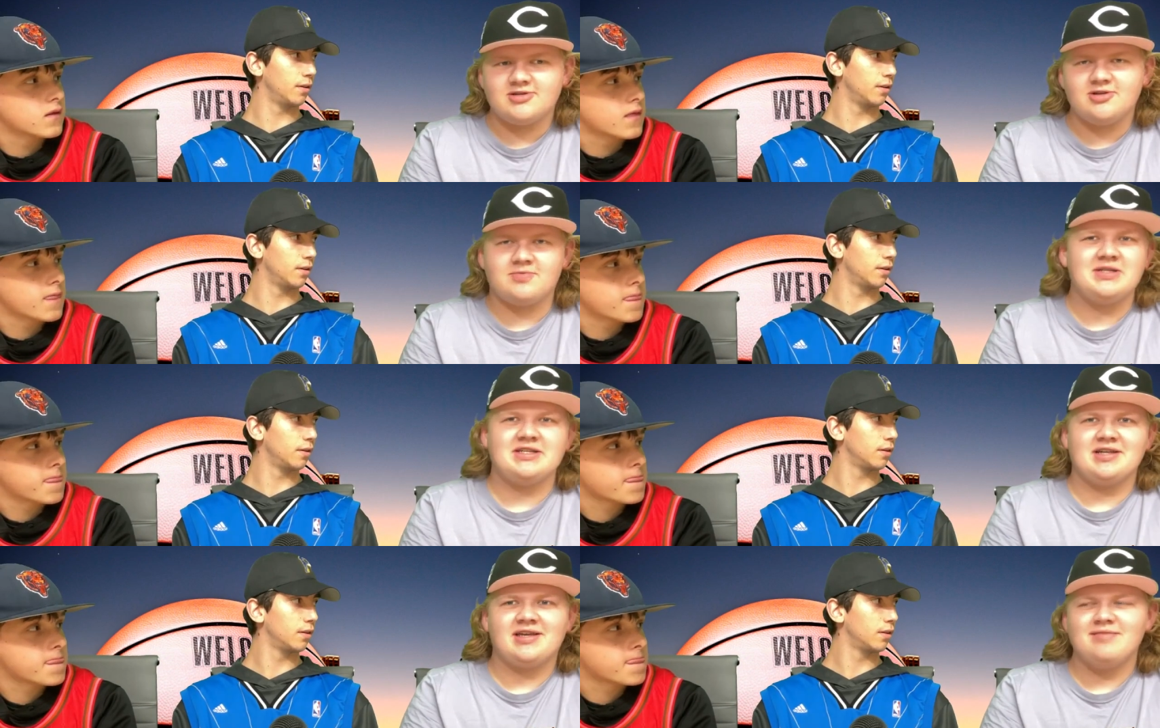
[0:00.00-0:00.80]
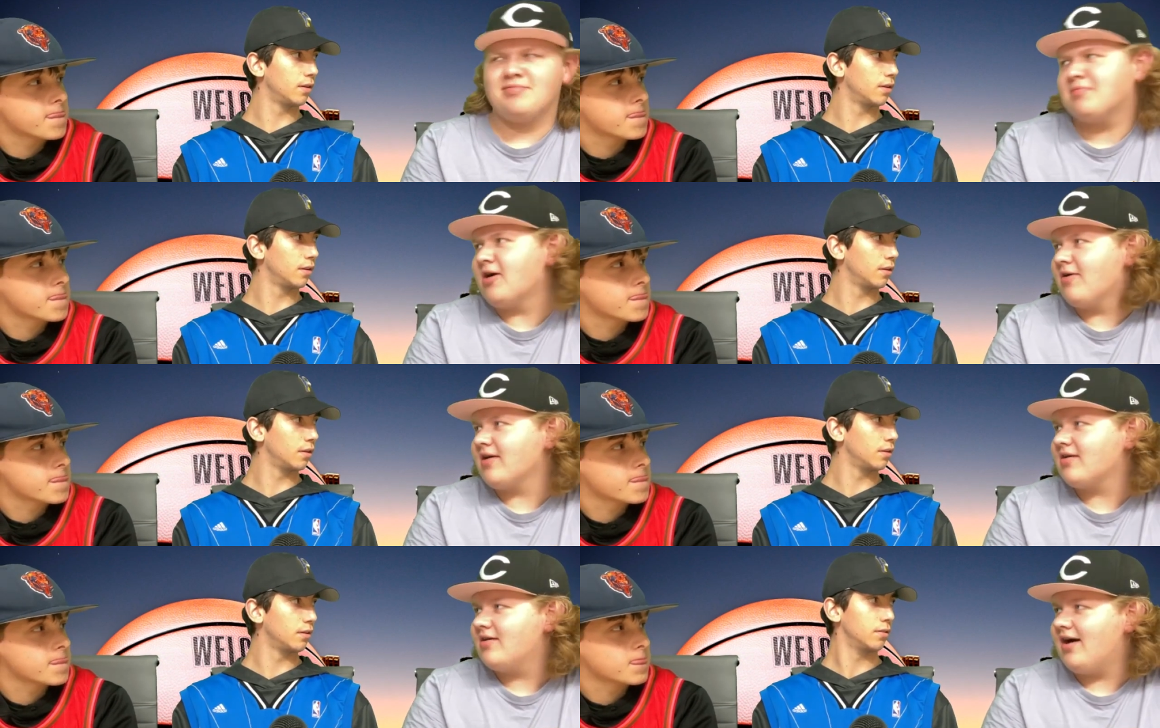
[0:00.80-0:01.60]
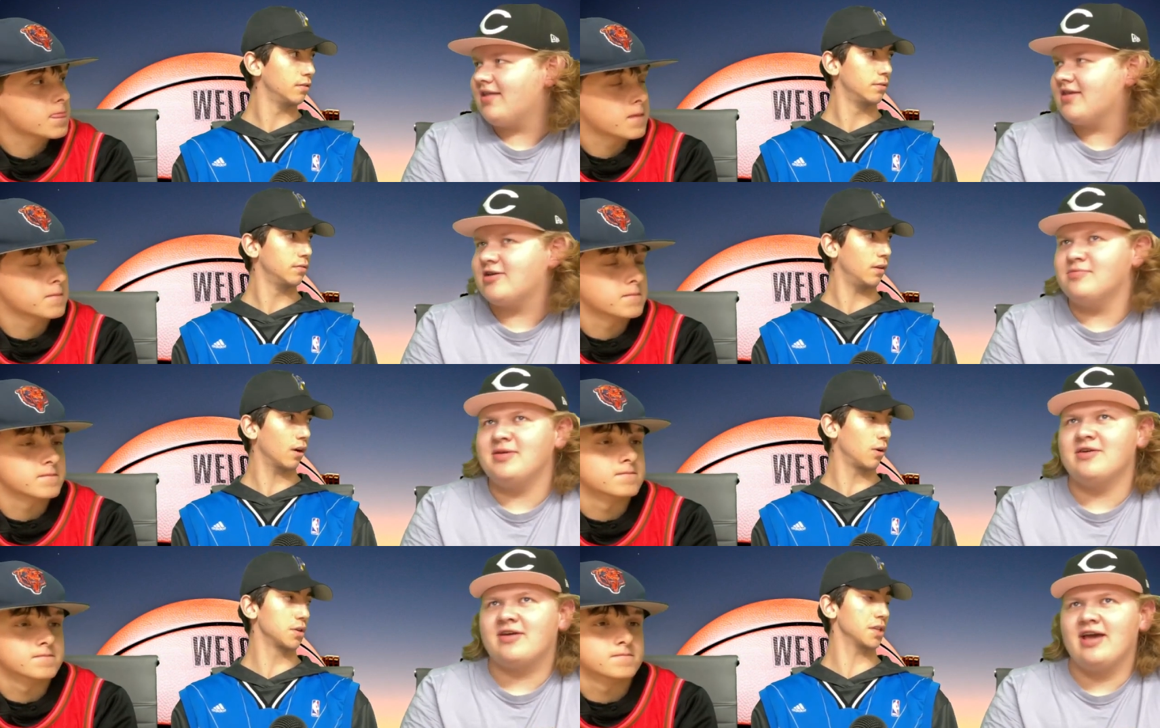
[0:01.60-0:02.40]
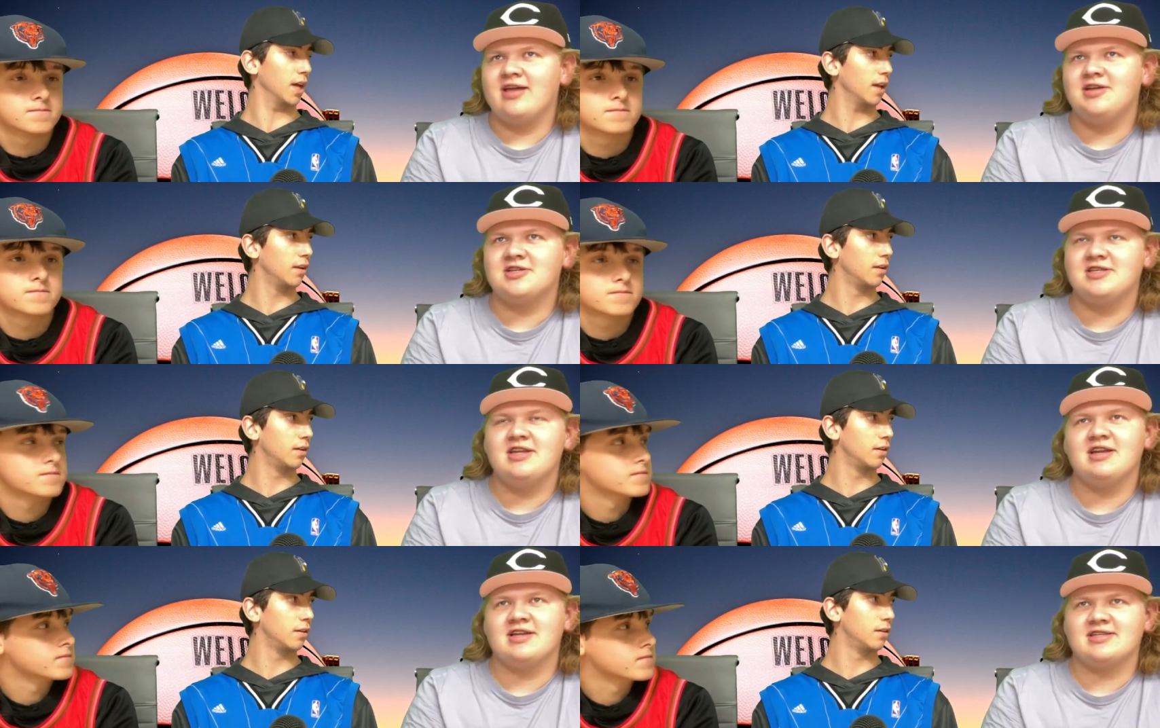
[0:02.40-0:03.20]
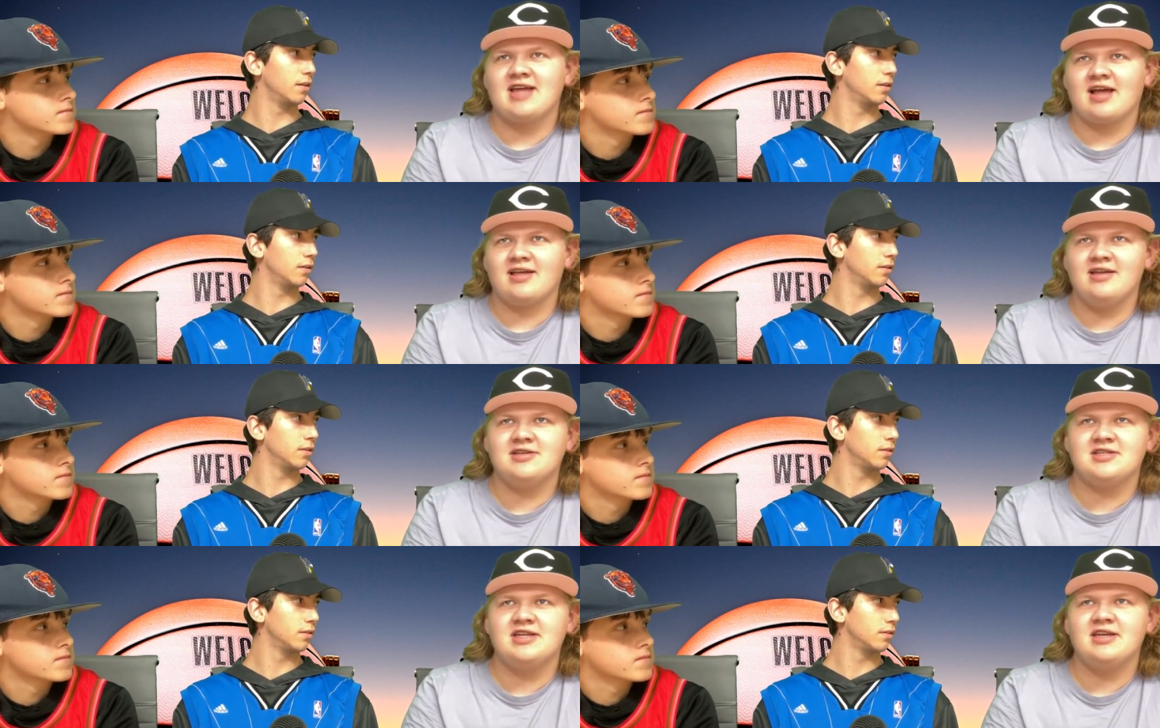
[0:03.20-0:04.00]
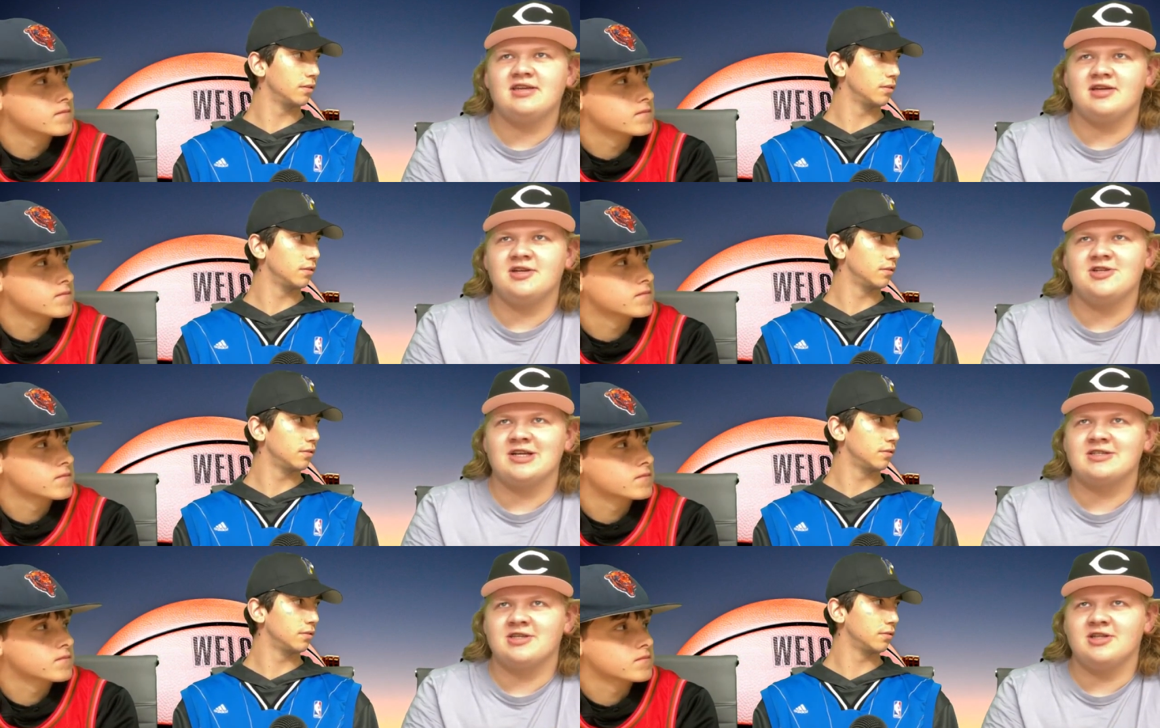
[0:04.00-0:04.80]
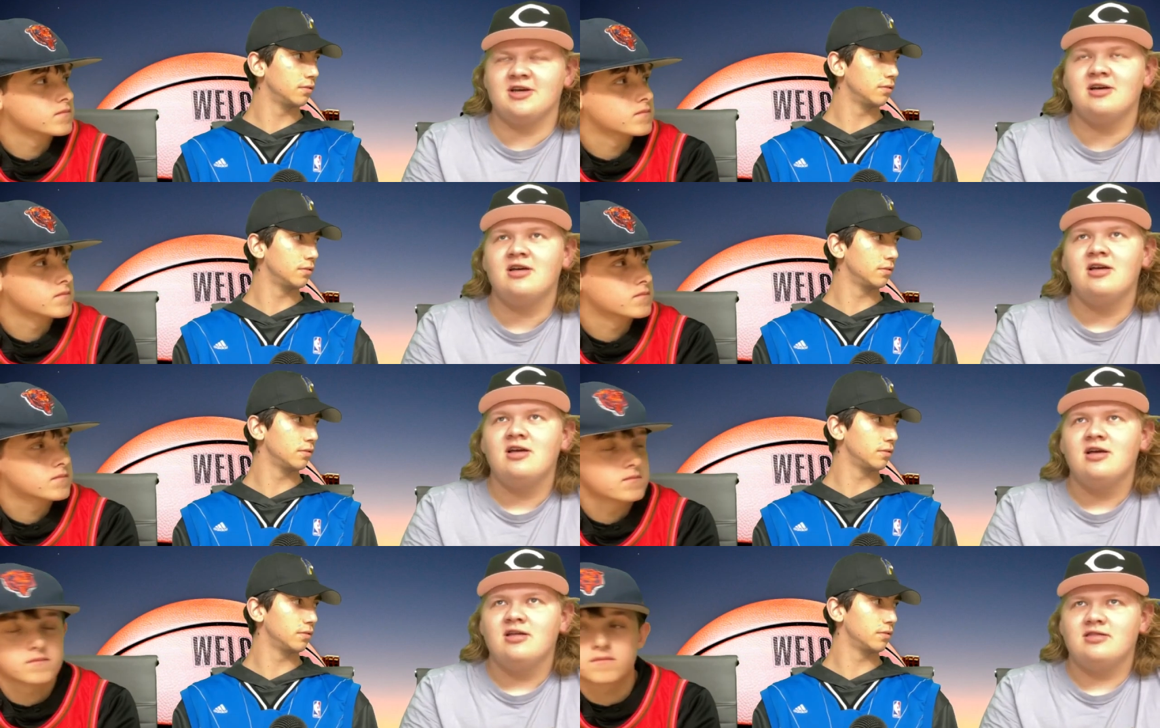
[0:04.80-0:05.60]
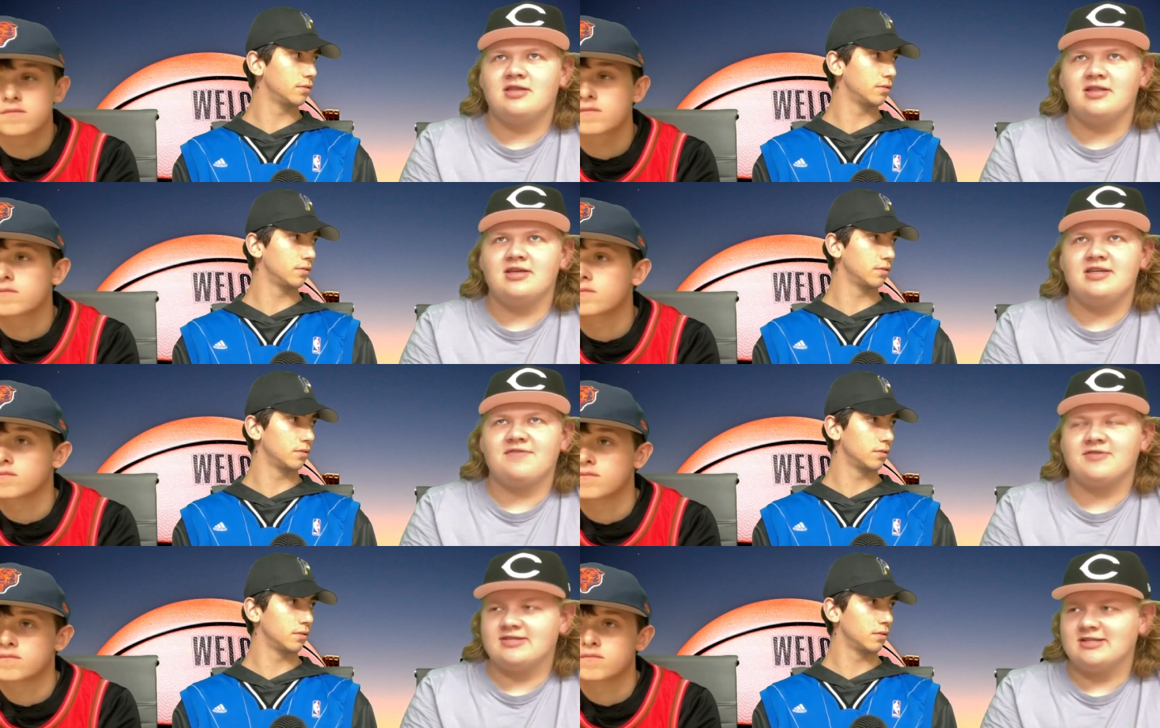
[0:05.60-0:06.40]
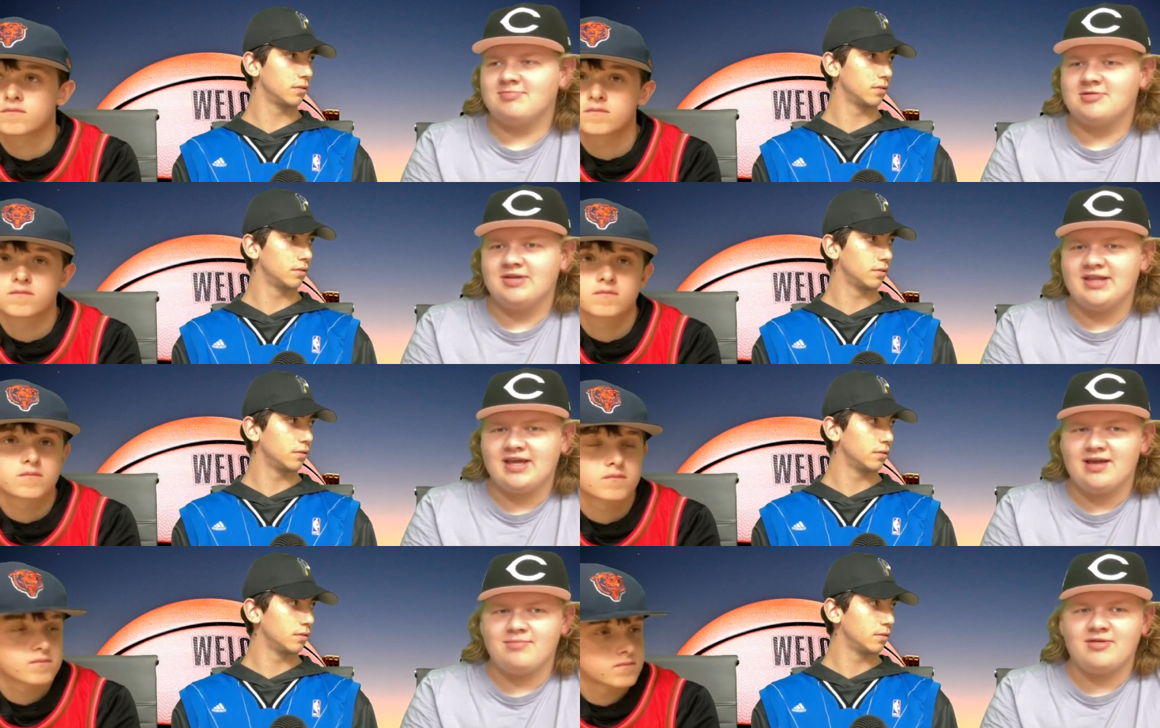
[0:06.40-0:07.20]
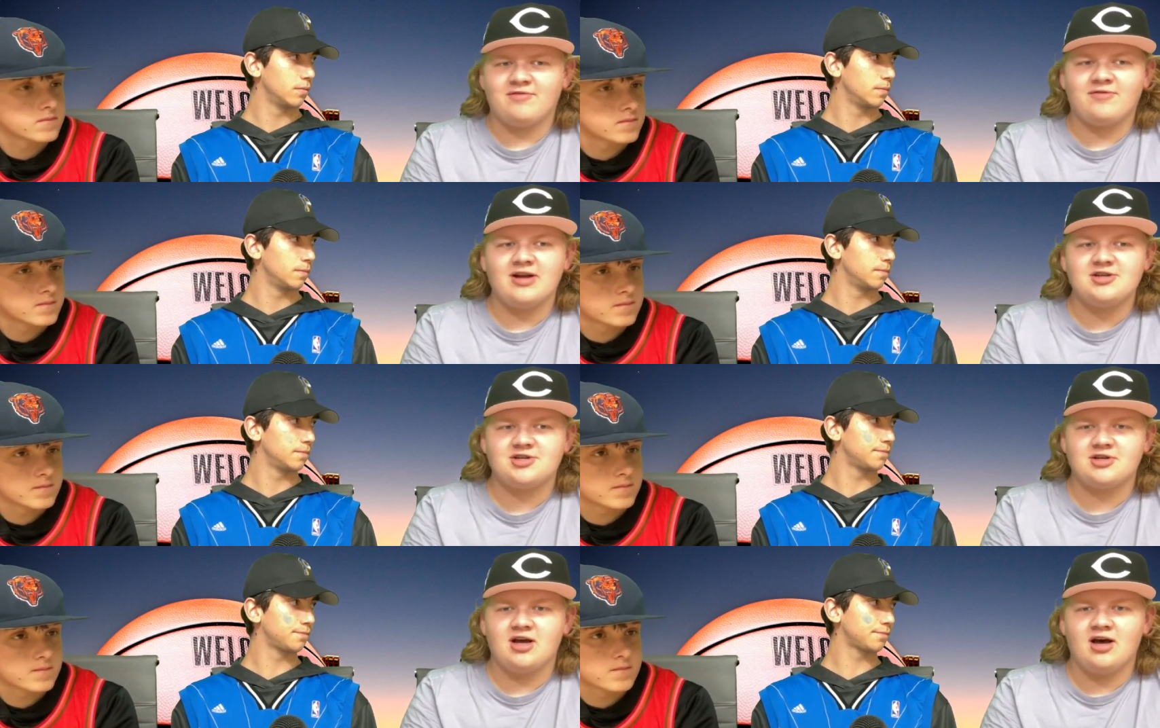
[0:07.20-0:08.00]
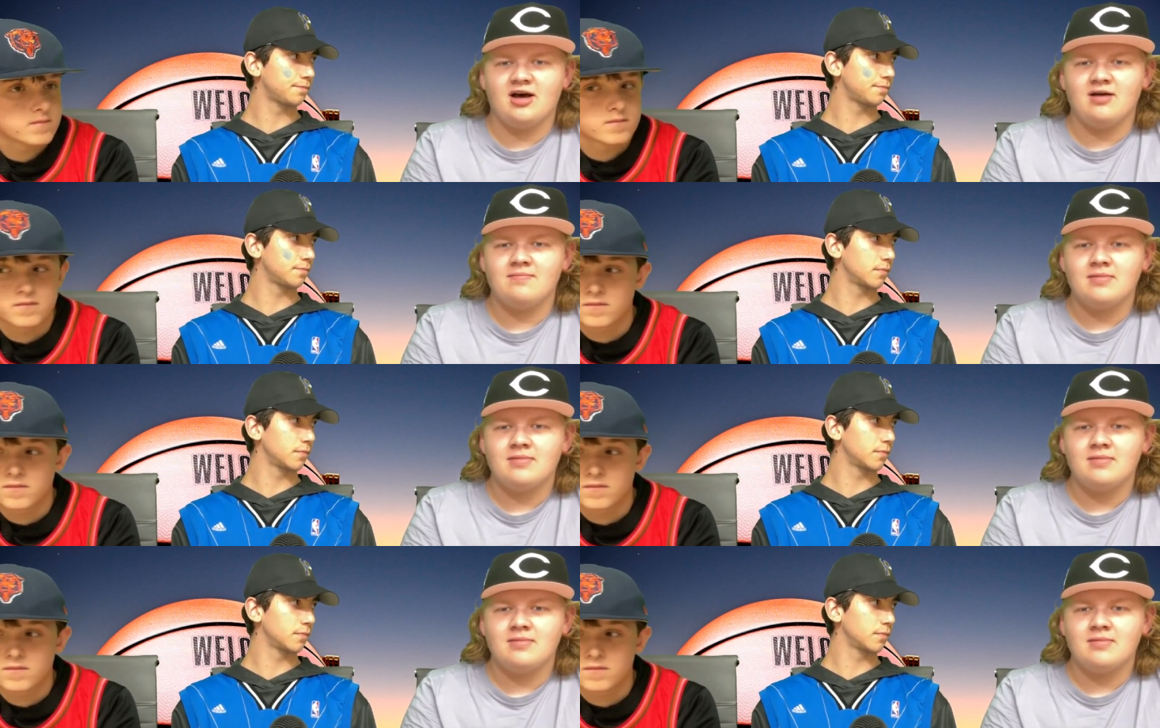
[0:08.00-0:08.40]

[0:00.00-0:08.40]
Speaker 1: no reason to keep him going. I think he'll be okay. He just needed a sec. He just needed to adjust to the to the differences between the game. The French uh,